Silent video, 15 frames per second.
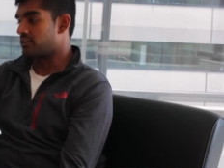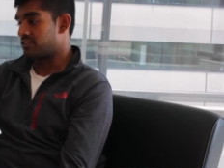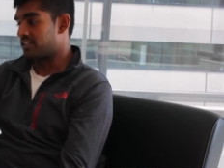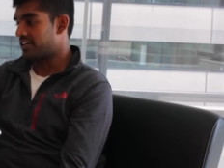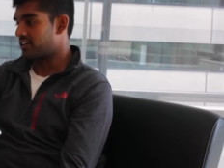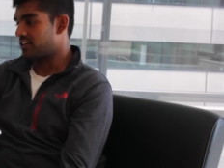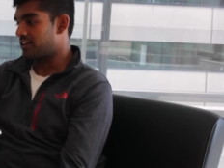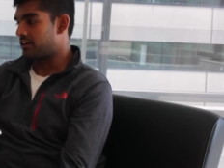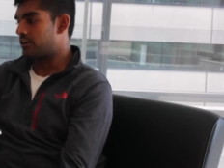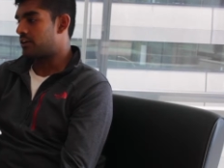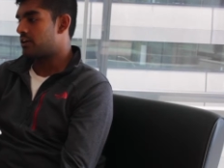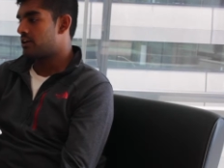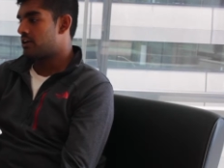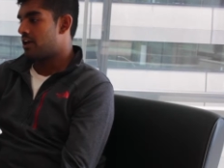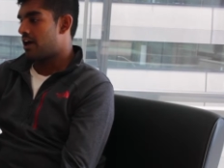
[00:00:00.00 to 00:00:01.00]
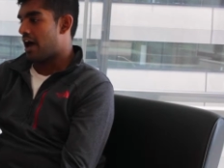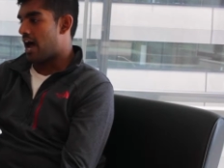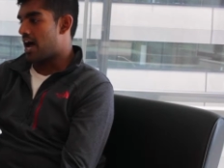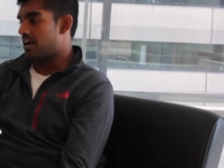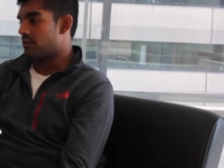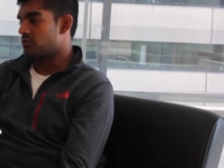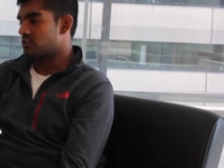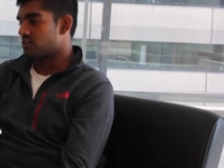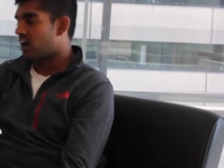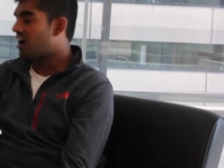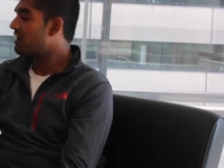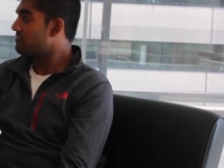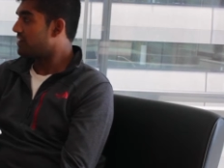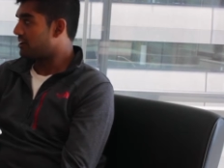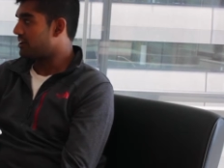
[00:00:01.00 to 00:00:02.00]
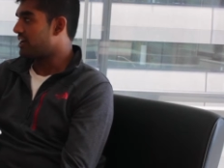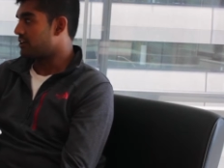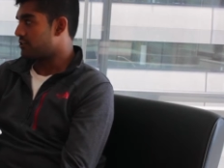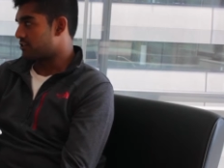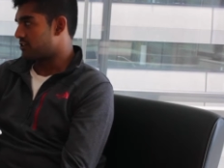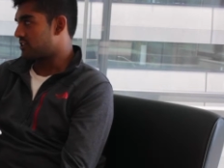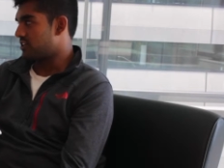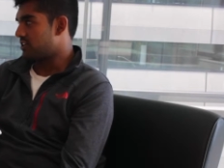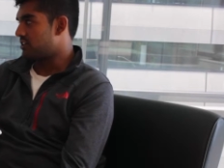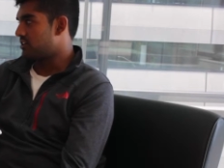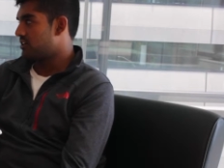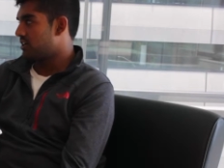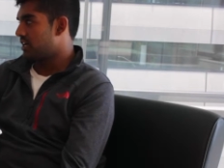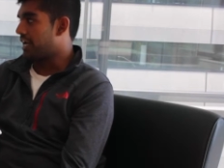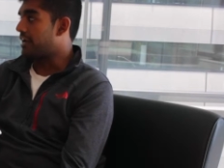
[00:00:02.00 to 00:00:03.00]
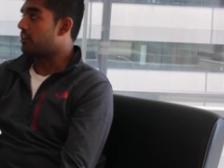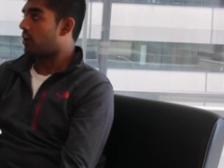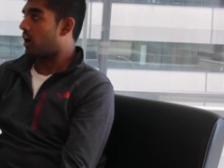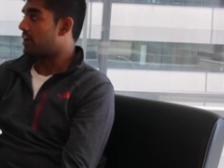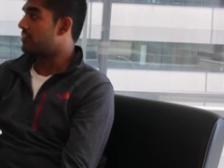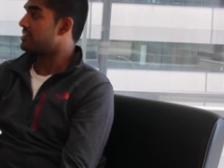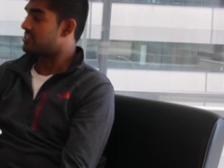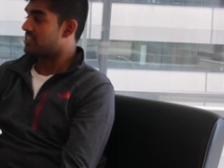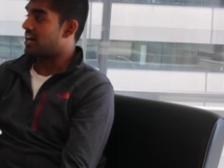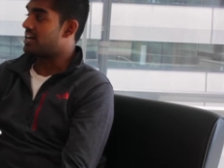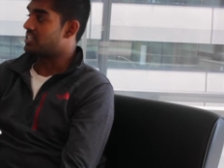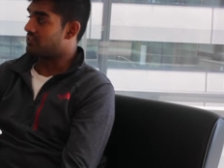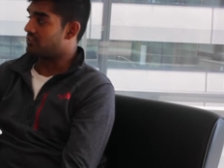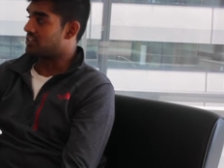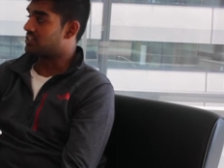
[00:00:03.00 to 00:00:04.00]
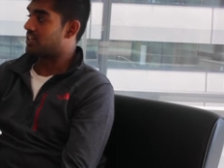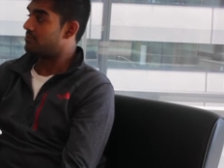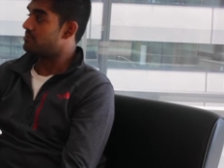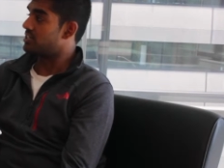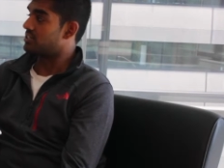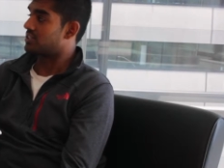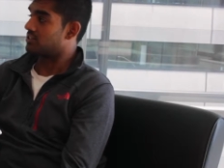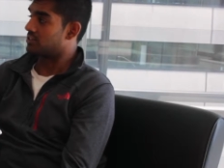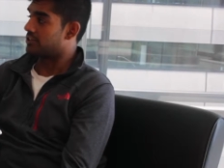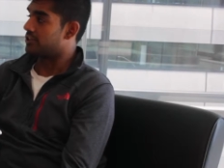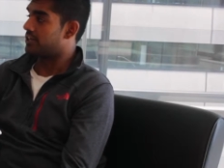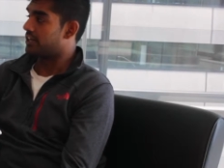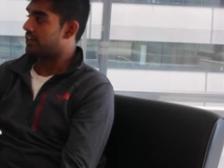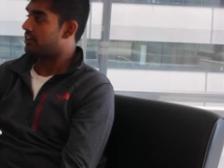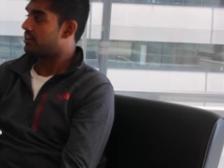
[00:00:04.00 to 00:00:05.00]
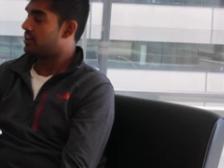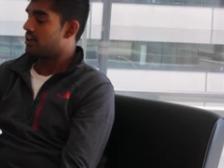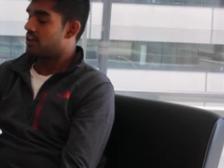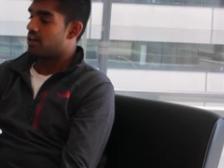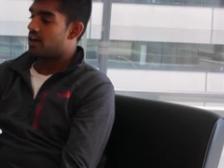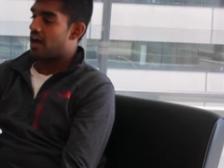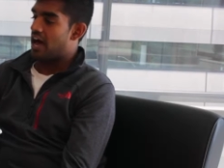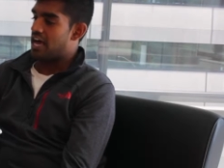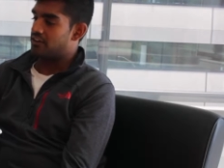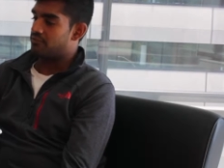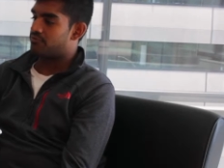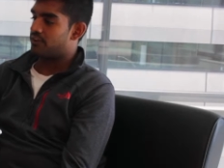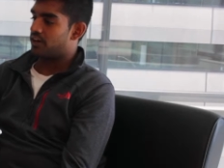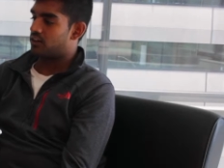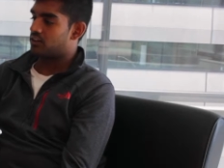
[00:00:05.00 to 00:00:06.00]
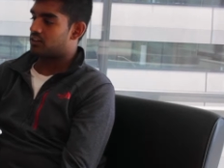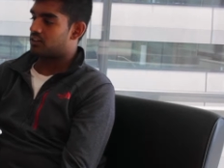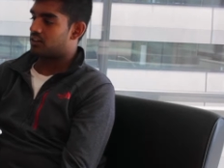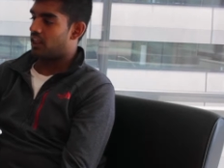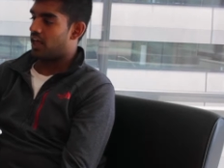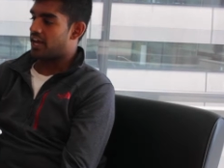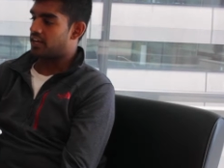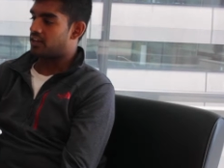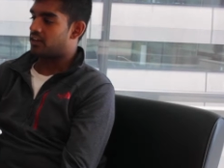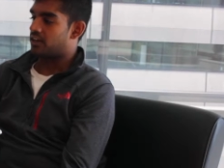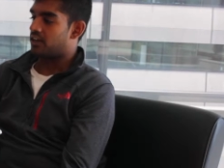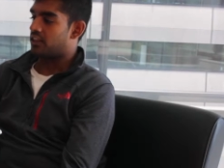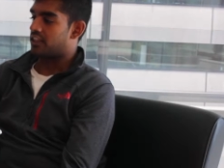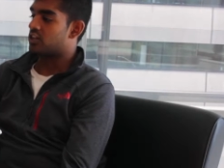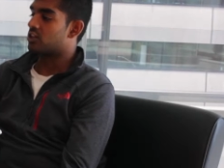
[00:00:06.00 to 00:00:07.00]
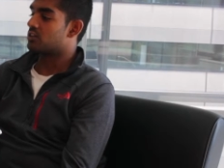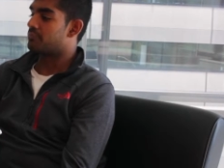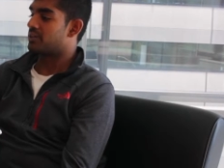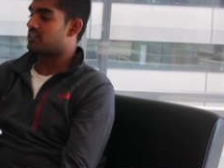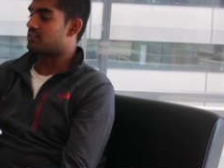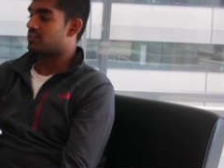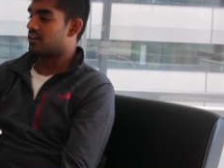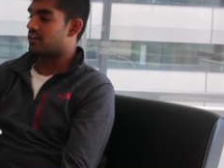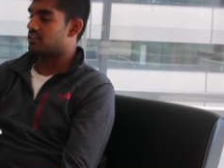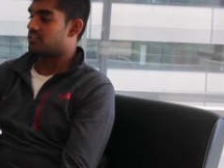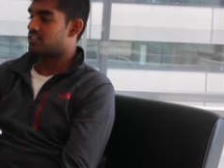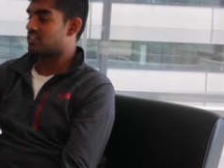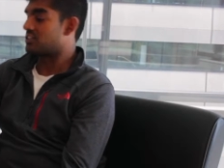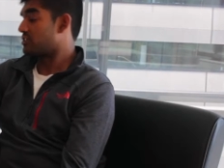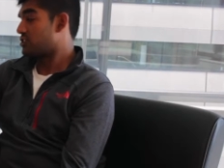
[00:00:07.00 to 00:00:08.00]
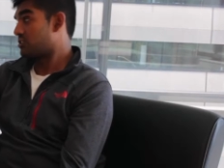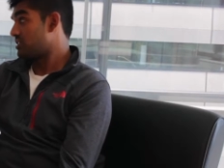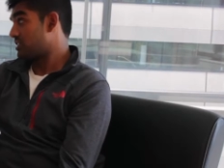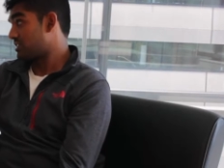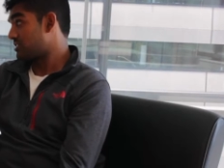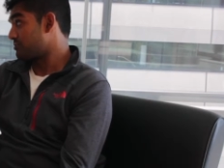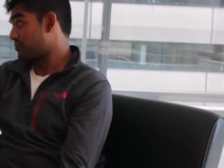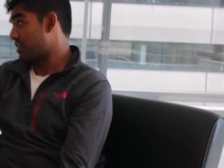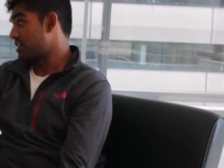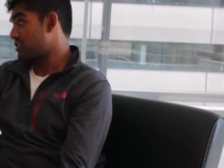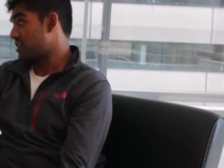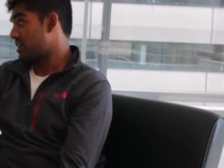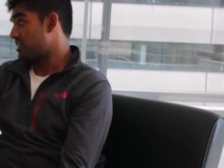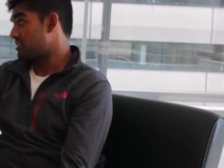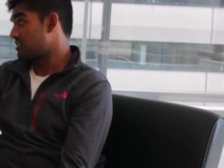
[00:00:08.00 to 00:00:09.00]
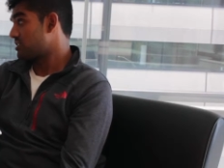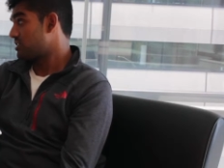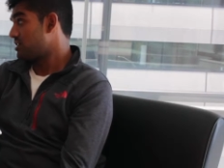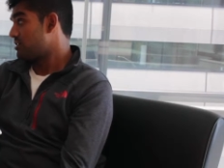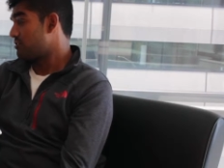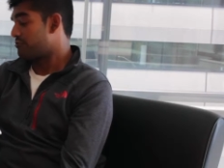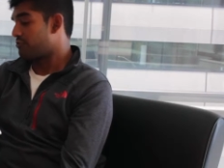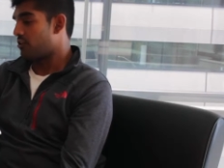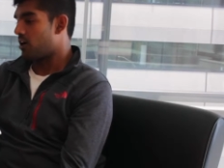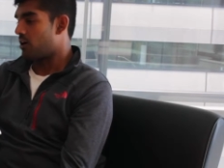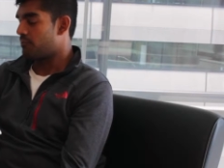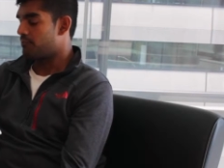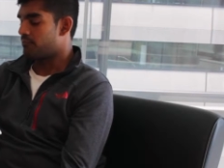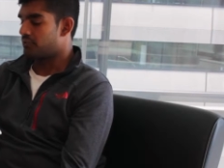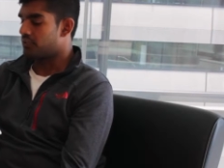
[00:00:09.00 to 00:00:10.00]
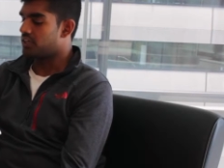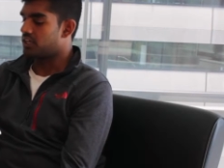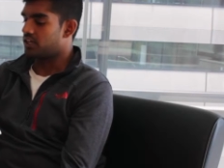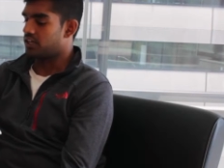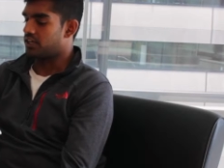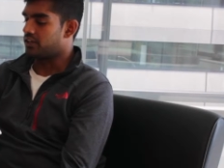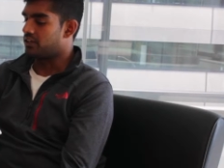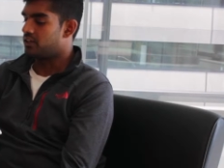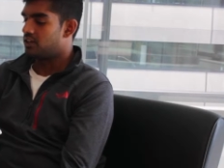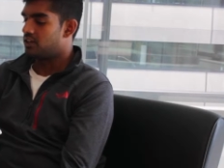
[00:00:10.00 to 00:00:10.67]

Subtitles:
second year, I was not very interested in a lot of the scientific subjects I was learning. I felt like a little bit disenfranchised from the